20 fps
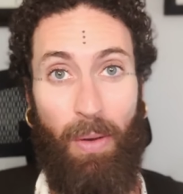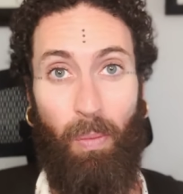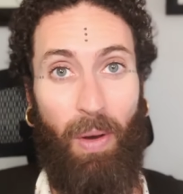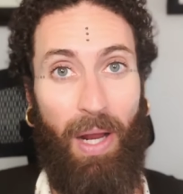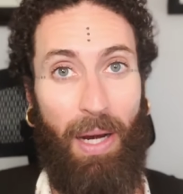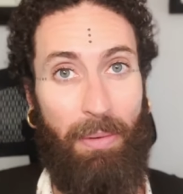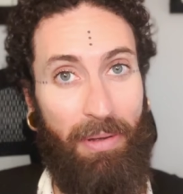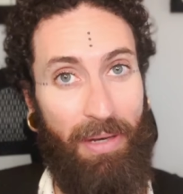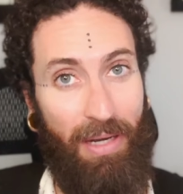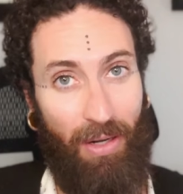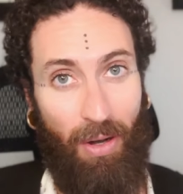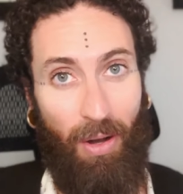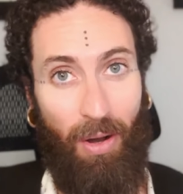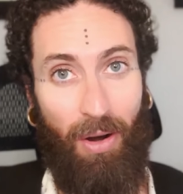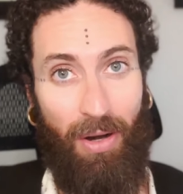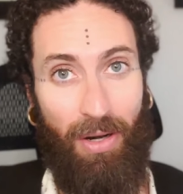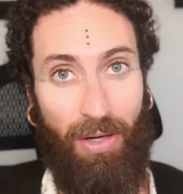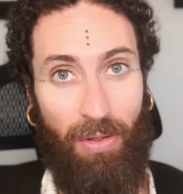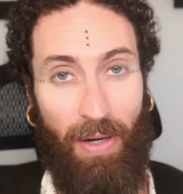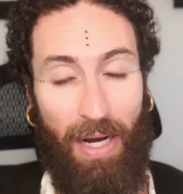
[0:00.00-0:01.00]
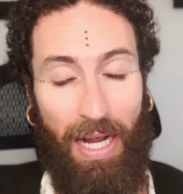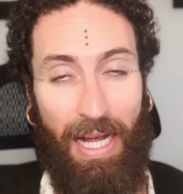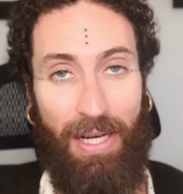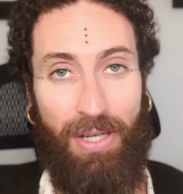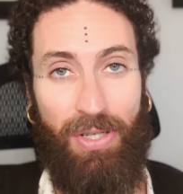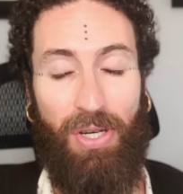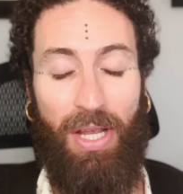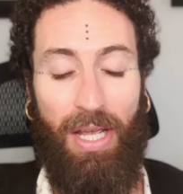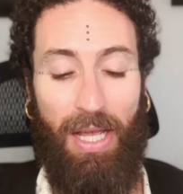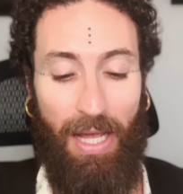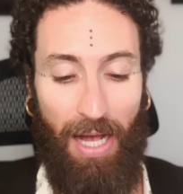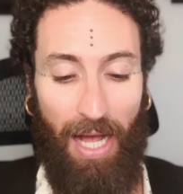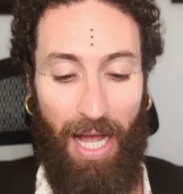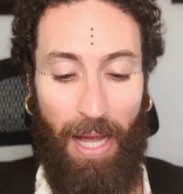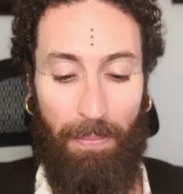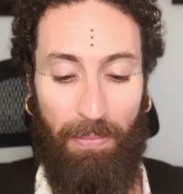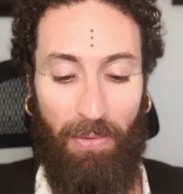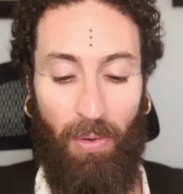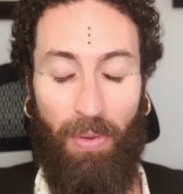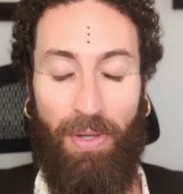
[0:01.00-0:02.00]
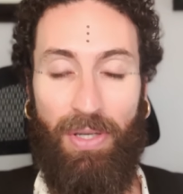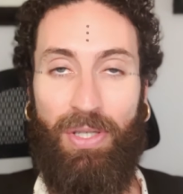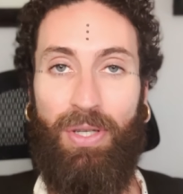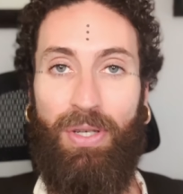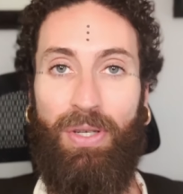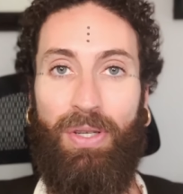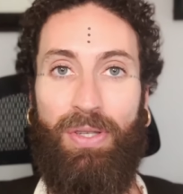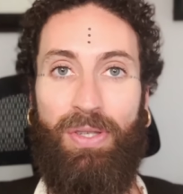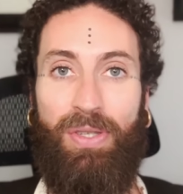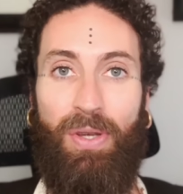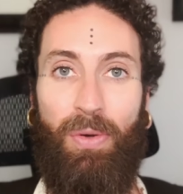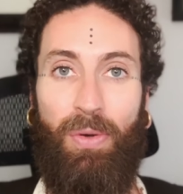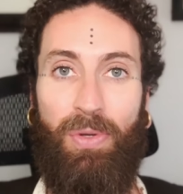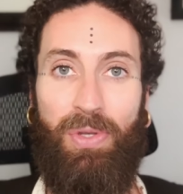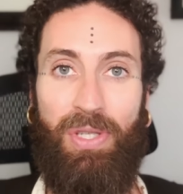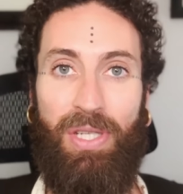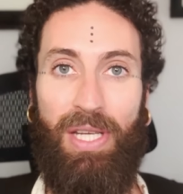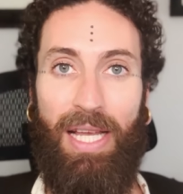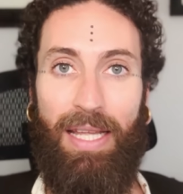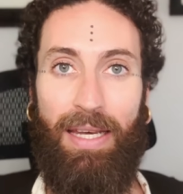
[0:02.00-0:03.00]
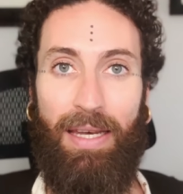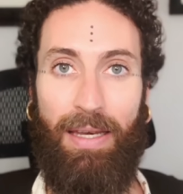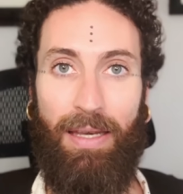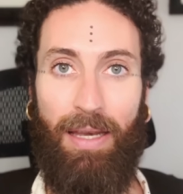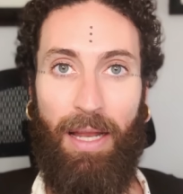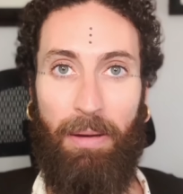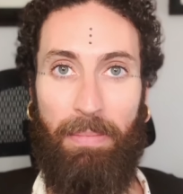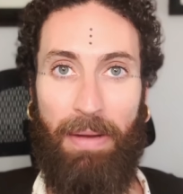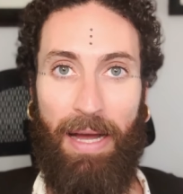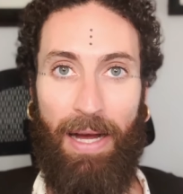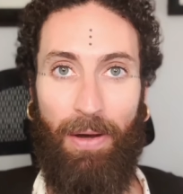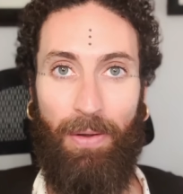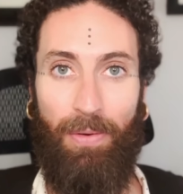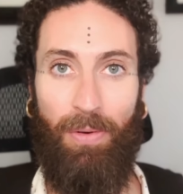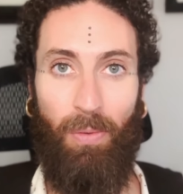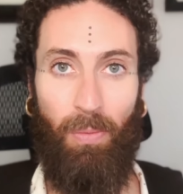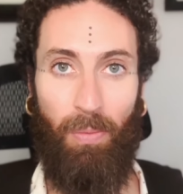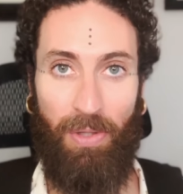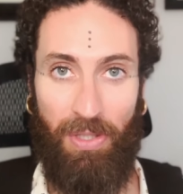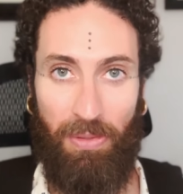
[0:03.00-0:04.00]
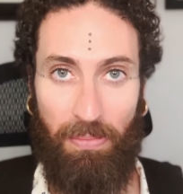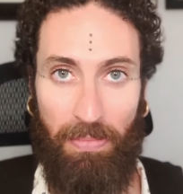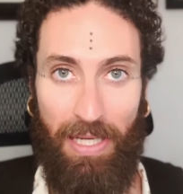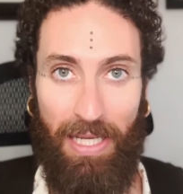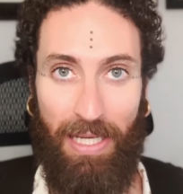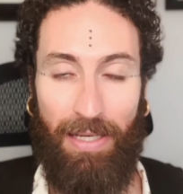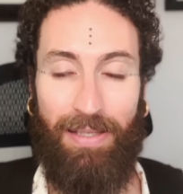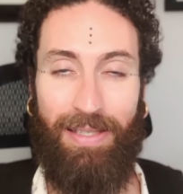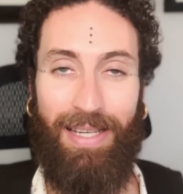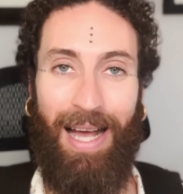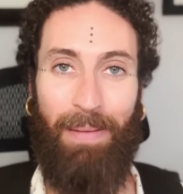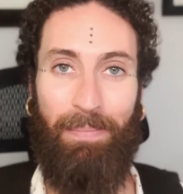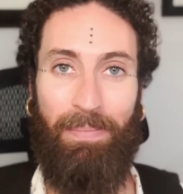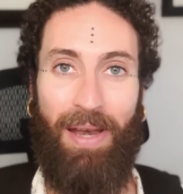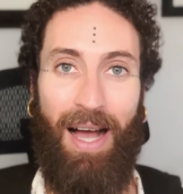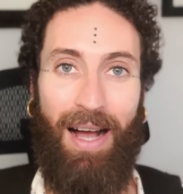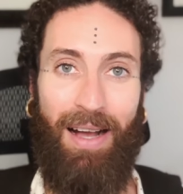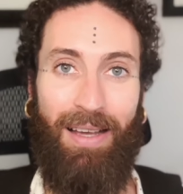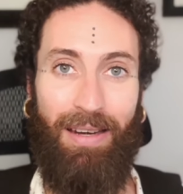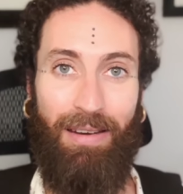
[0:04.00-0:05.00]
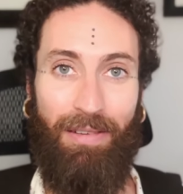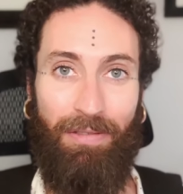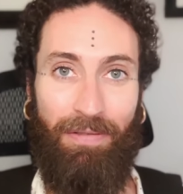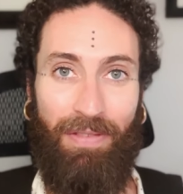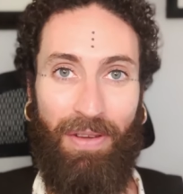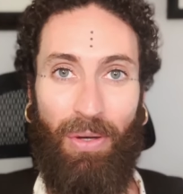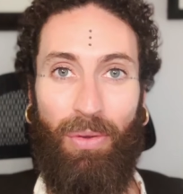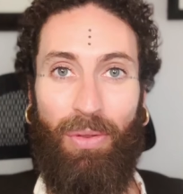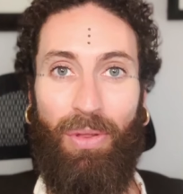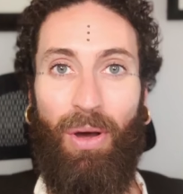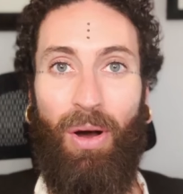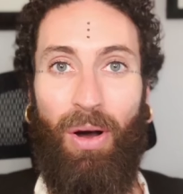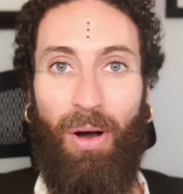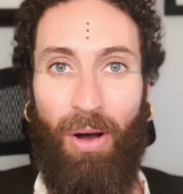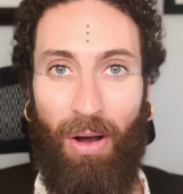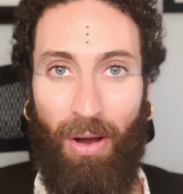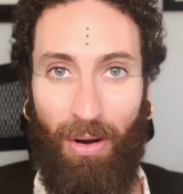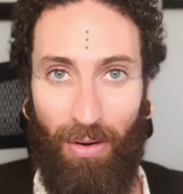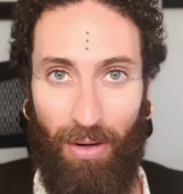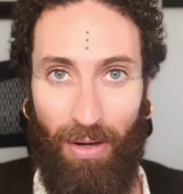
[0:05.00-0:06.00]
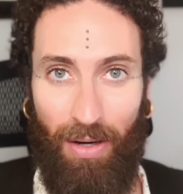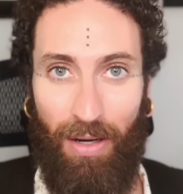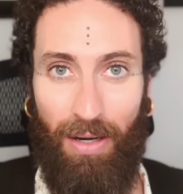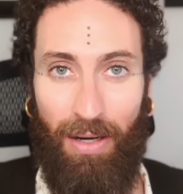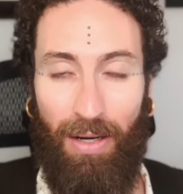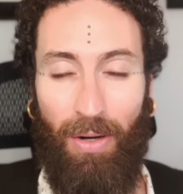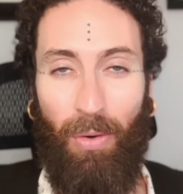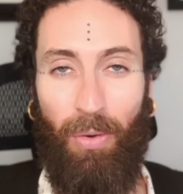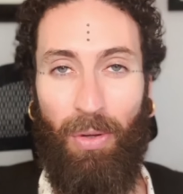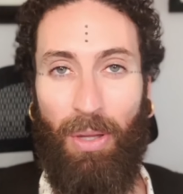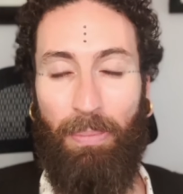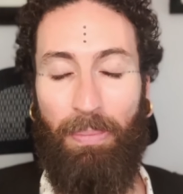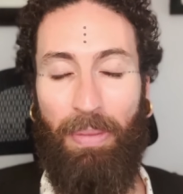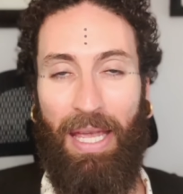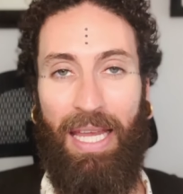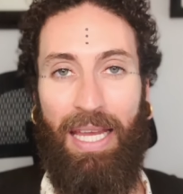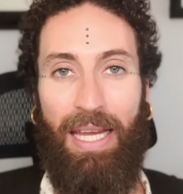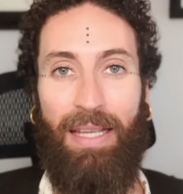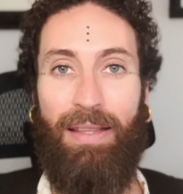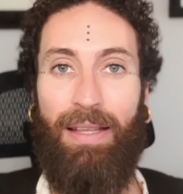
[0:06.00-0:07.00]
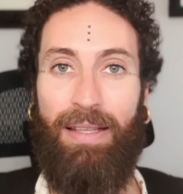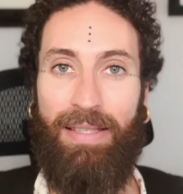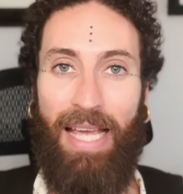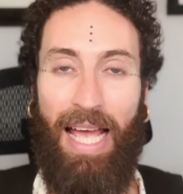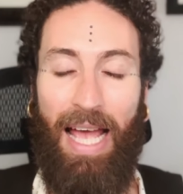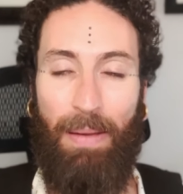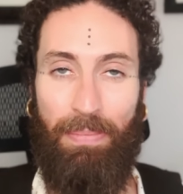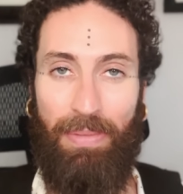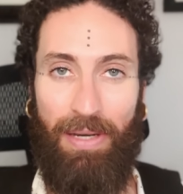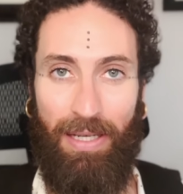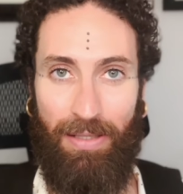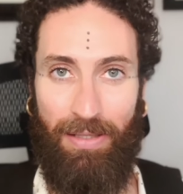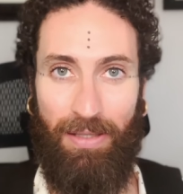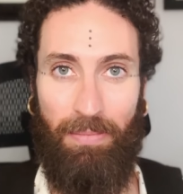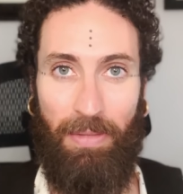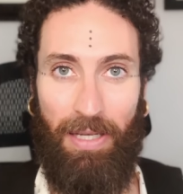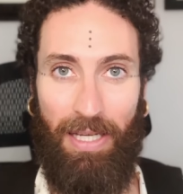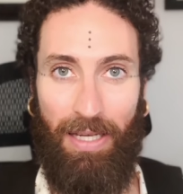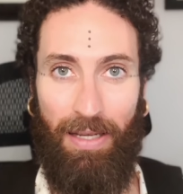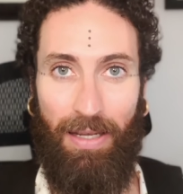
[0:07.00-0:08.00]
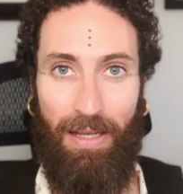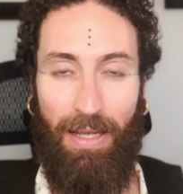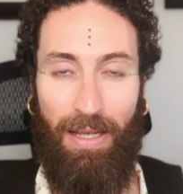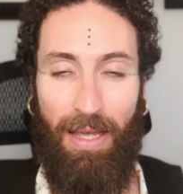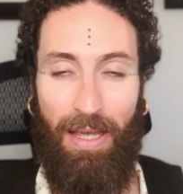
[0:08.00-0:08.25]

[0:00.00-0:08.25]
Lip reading: when I'm in a car crash, I'm going to dissociate and numb out, which means I'm not going to feel the horror or the pain that's happening to me.